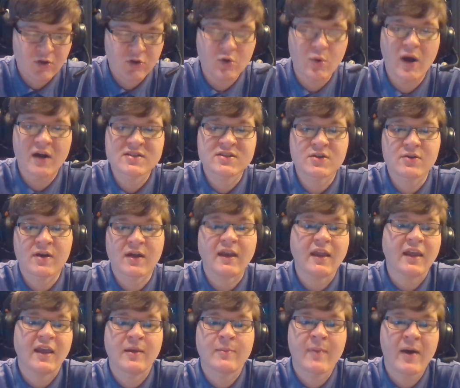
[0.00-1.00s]
You also
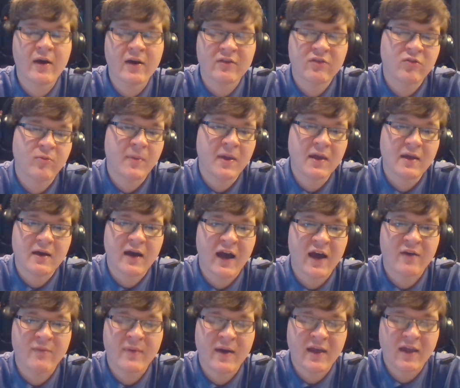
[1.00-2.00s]
can email it to me.
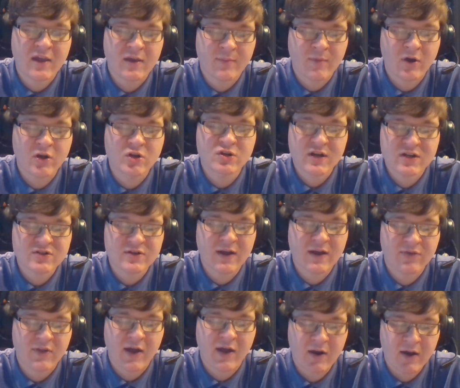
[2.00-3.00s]
I have my email address
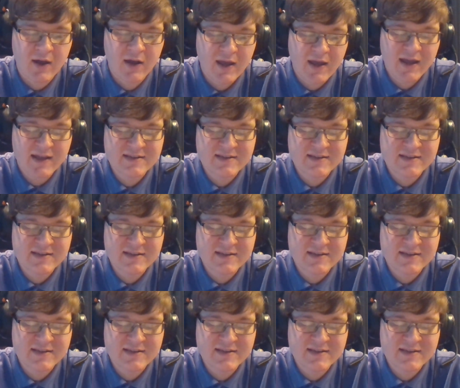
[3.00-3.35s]
right there.